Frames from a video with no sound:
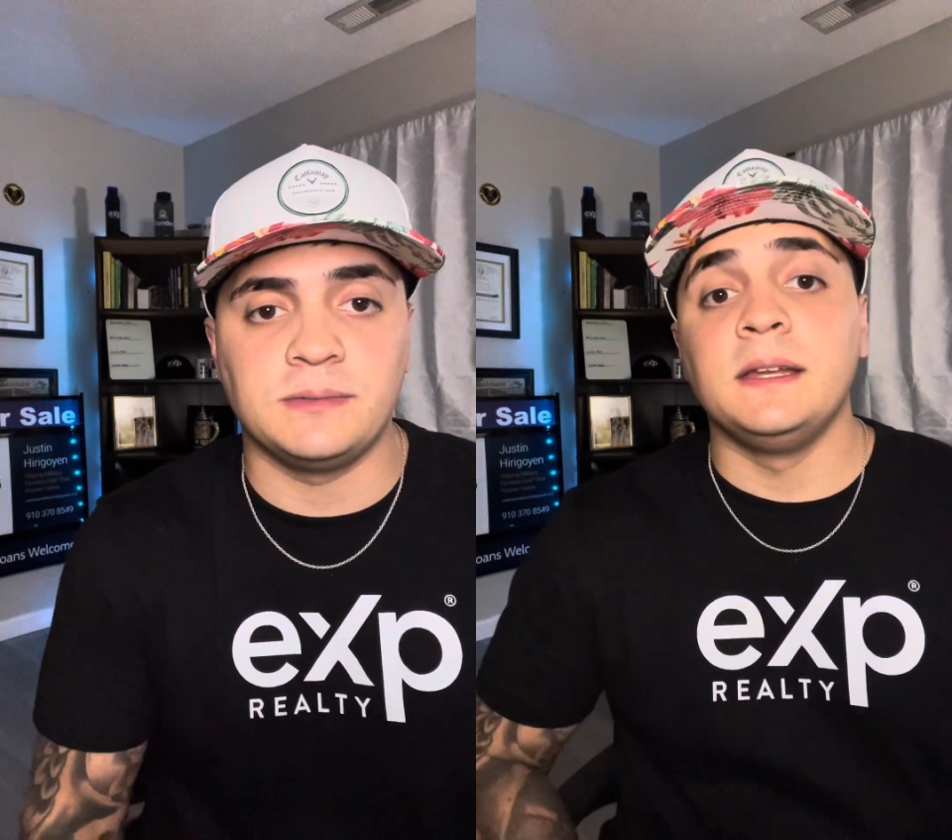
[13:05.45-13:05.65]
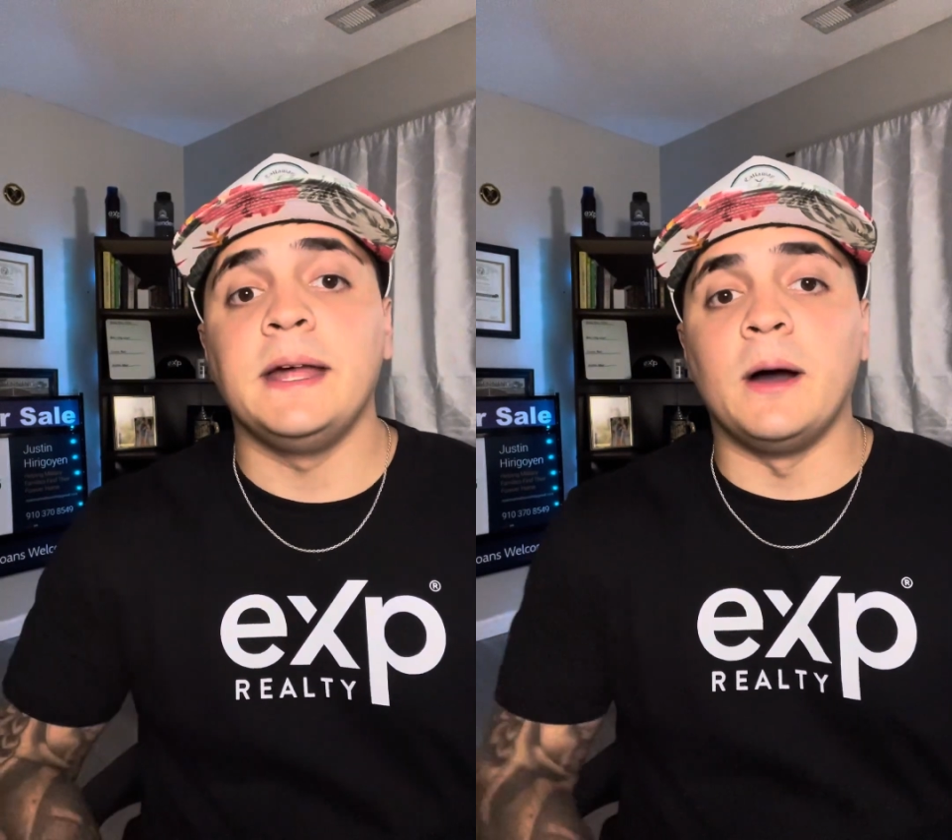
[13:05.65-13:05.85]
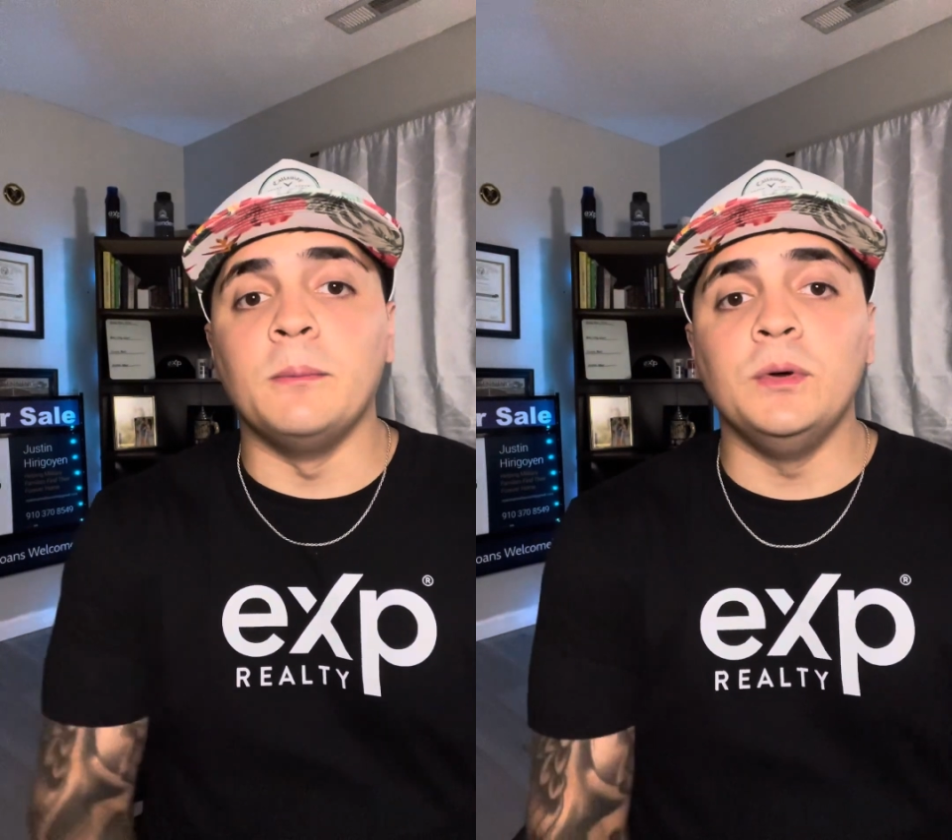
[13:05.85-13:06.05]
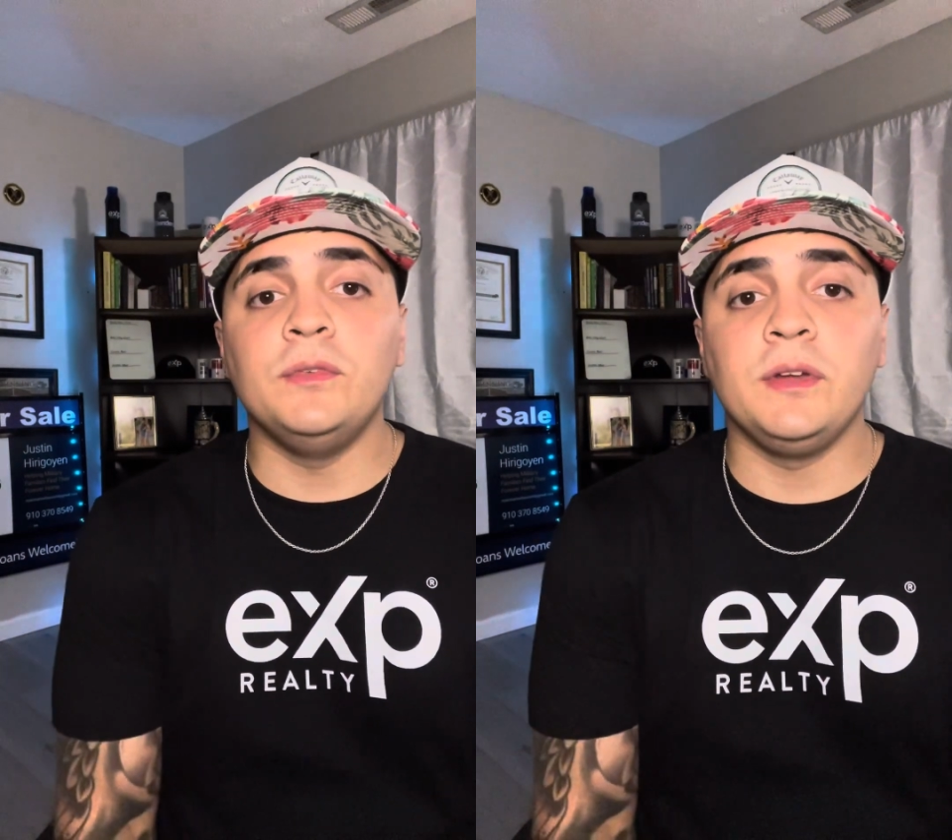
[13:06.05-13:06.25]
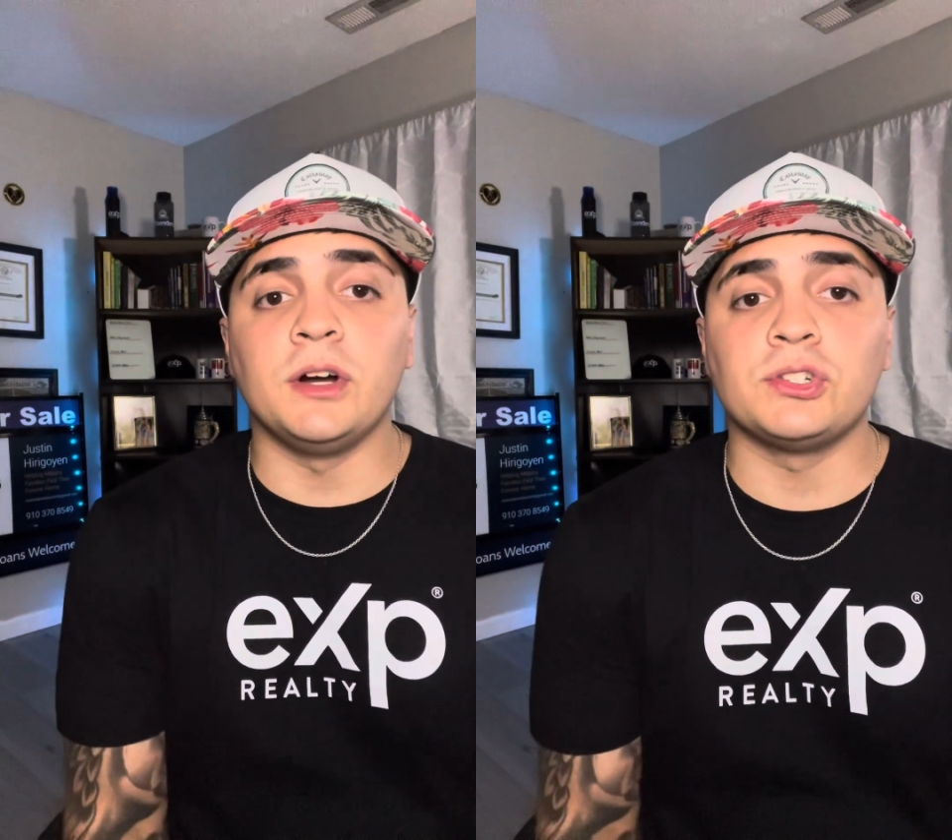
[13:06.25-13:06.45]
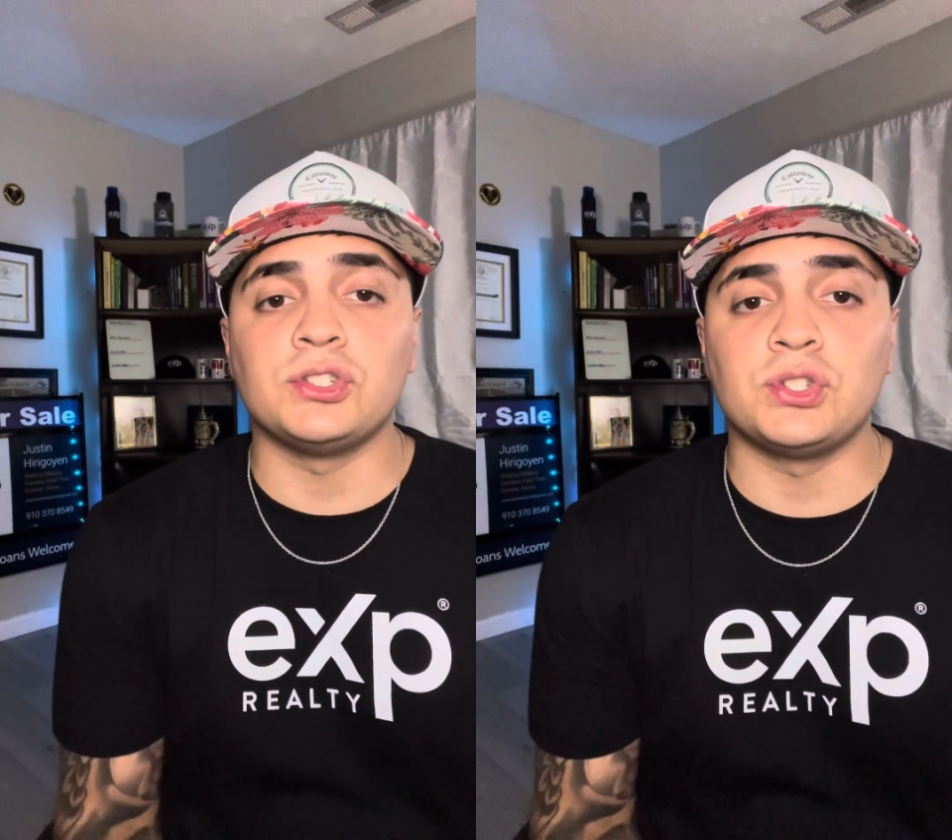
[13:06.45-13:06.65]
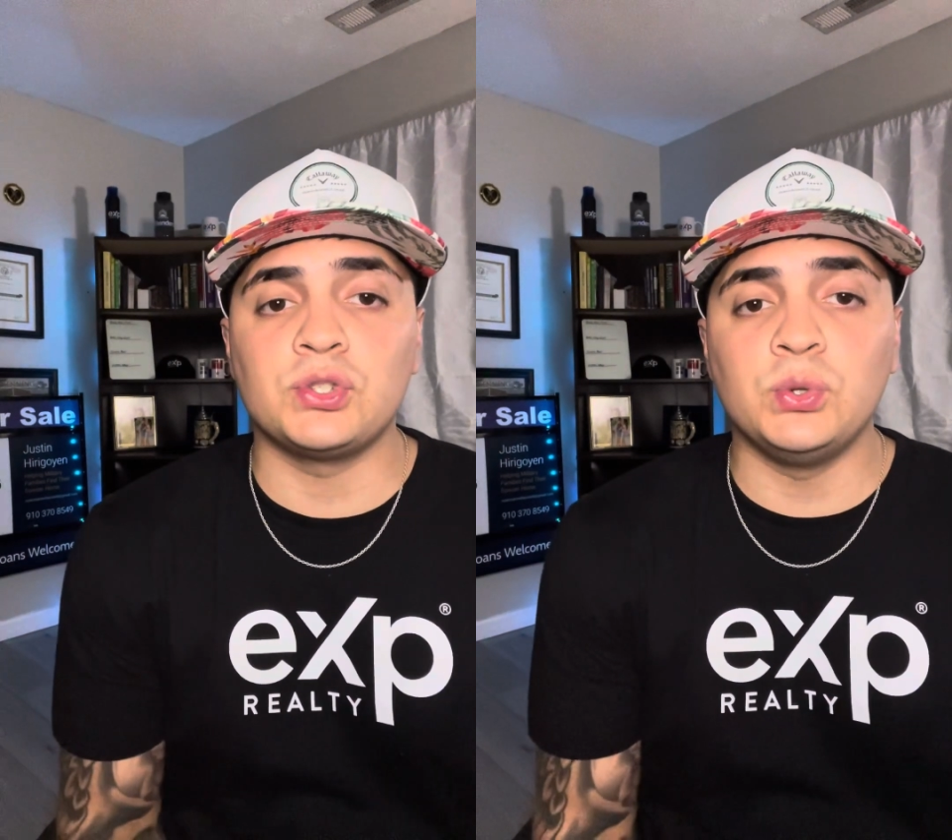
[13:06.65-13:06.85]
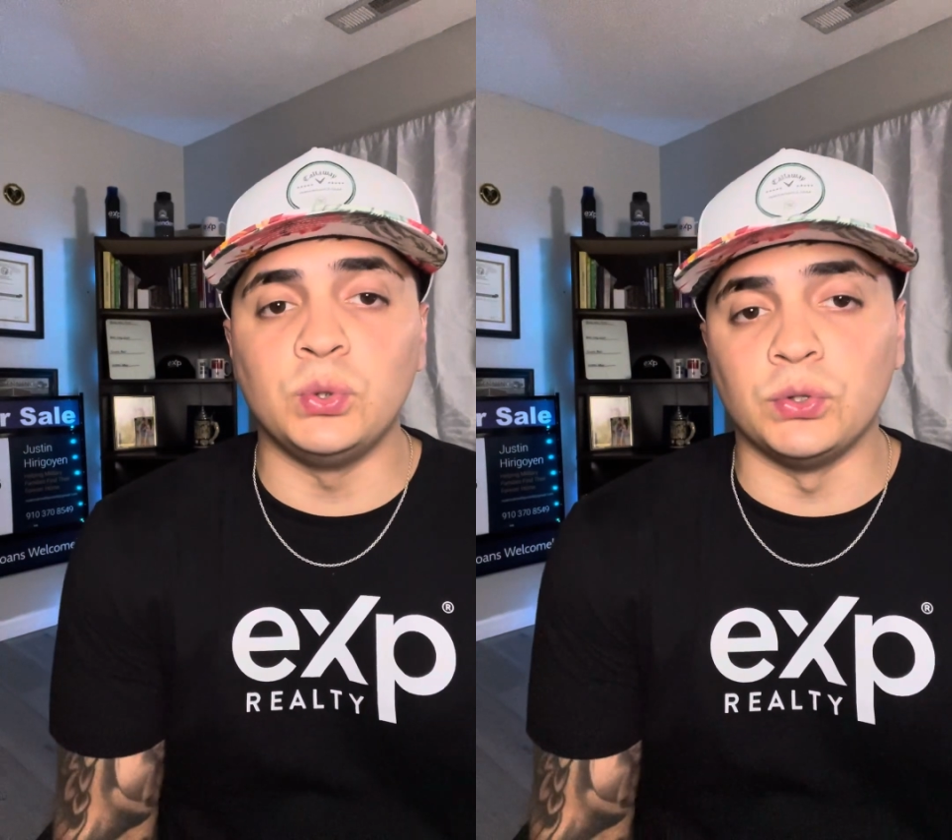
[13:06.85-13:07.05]
Now, moving on to
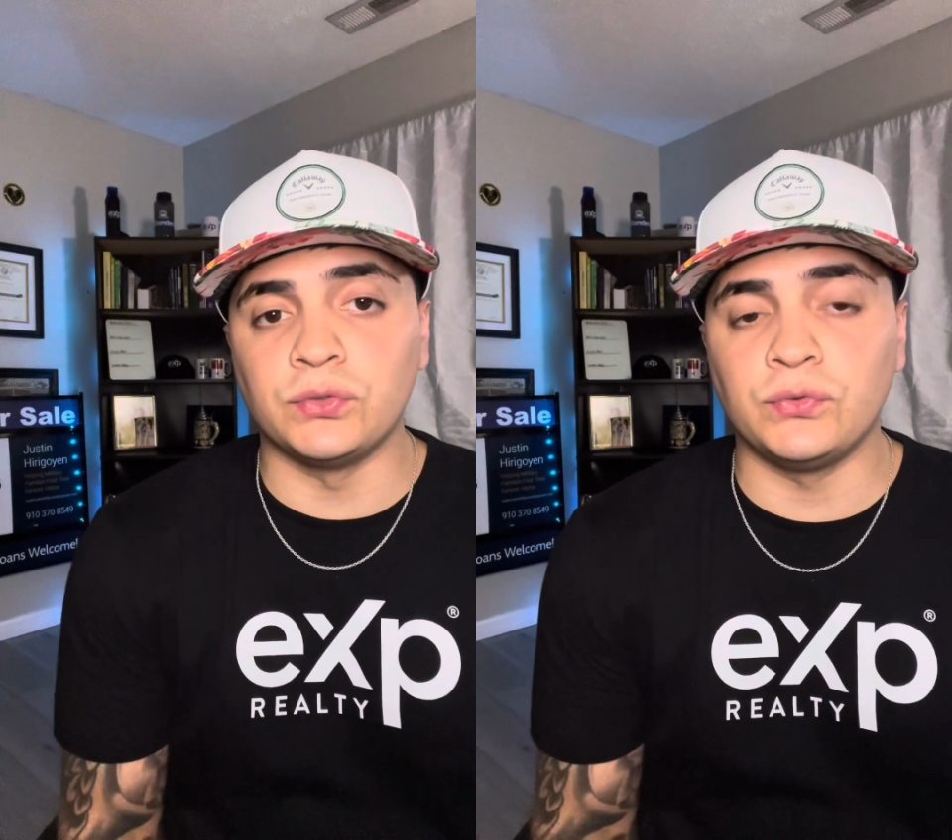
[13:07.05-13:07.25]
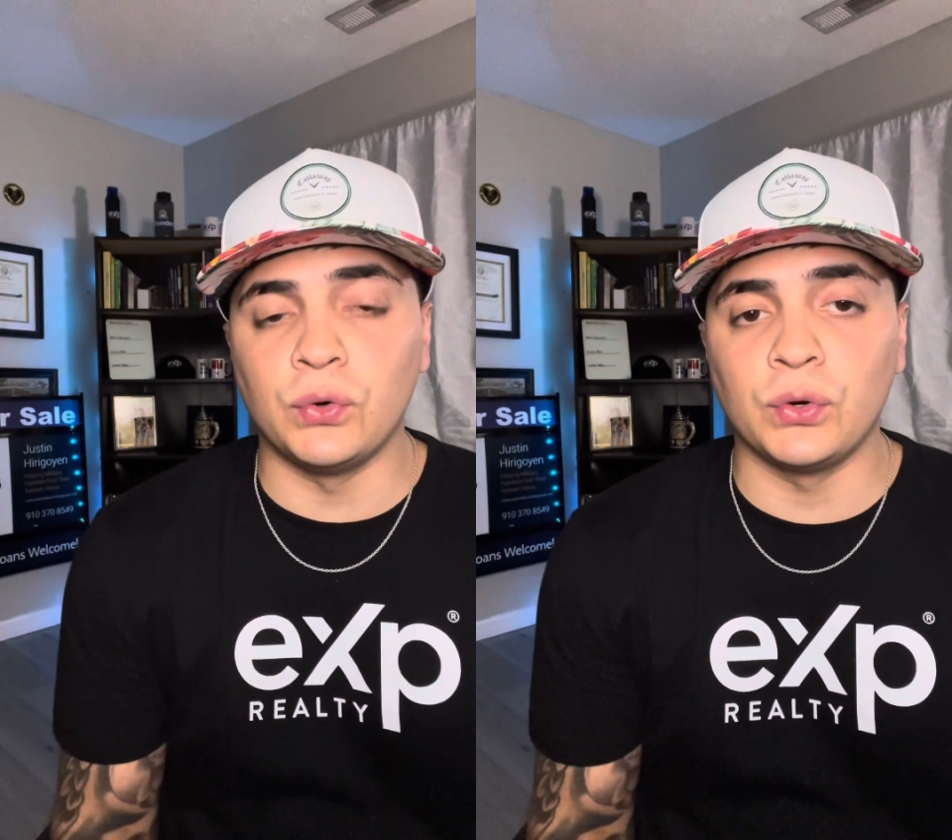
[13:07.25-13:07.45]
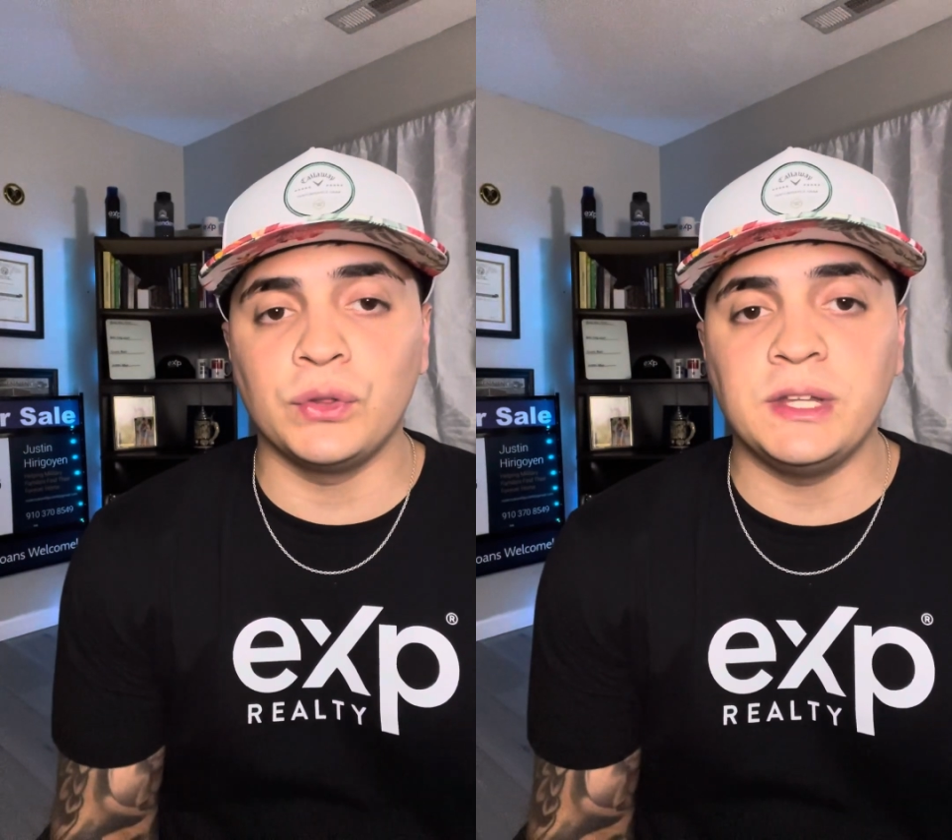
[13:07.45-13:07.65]
schools for